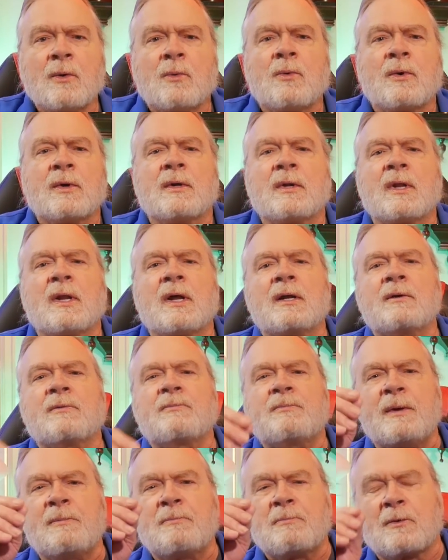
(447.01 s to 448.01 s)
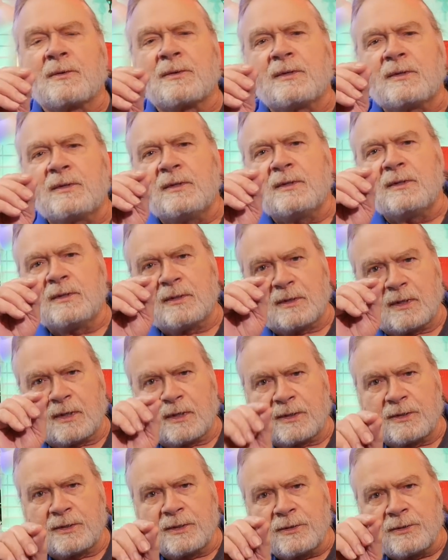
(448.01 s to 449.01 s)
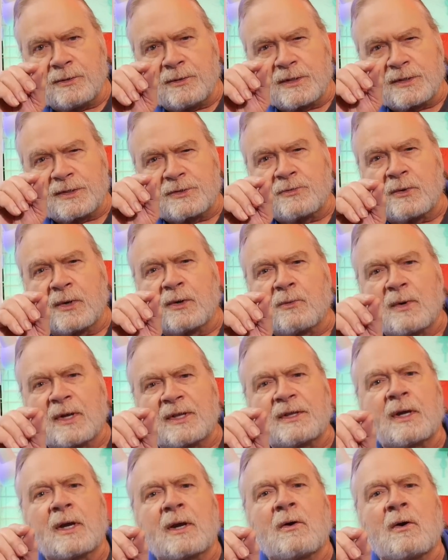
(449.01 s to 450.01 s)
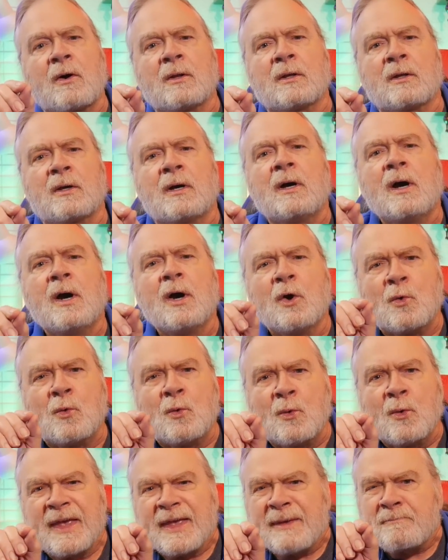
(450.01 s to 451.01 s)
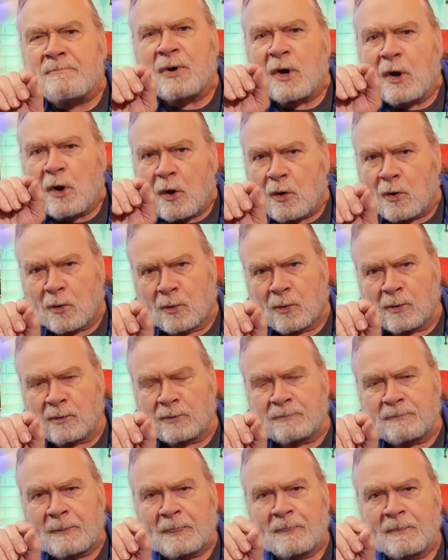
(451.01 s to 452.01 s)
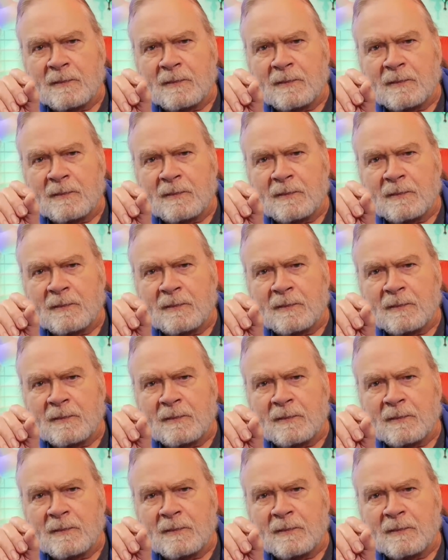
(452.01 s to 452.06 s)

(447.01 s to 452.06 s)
What a lot of people uh, do is drill what they call a weep hole,